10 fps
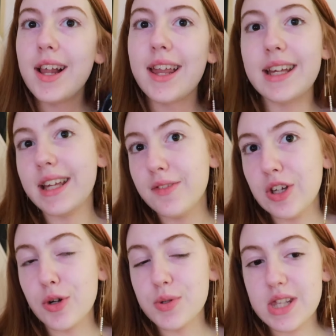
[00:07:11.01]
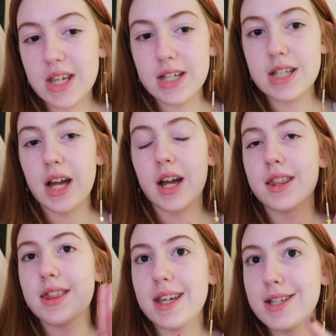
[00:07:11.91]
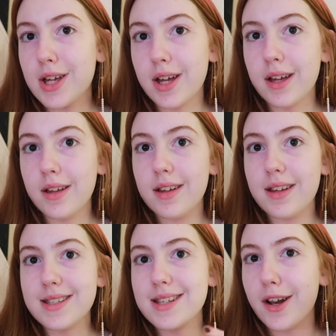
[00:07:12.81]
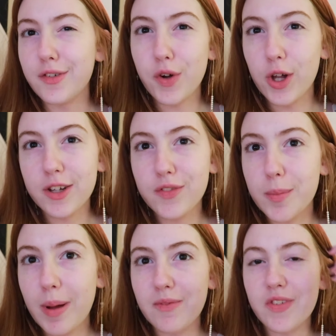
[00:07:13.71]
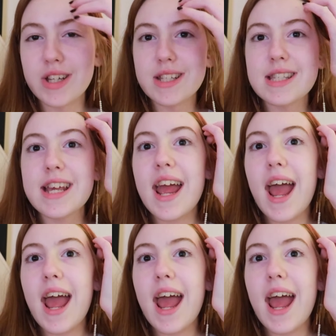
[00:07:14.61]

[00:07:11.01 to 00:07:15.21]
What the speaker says: Like Evie knows Theta is kind of falling for Memphis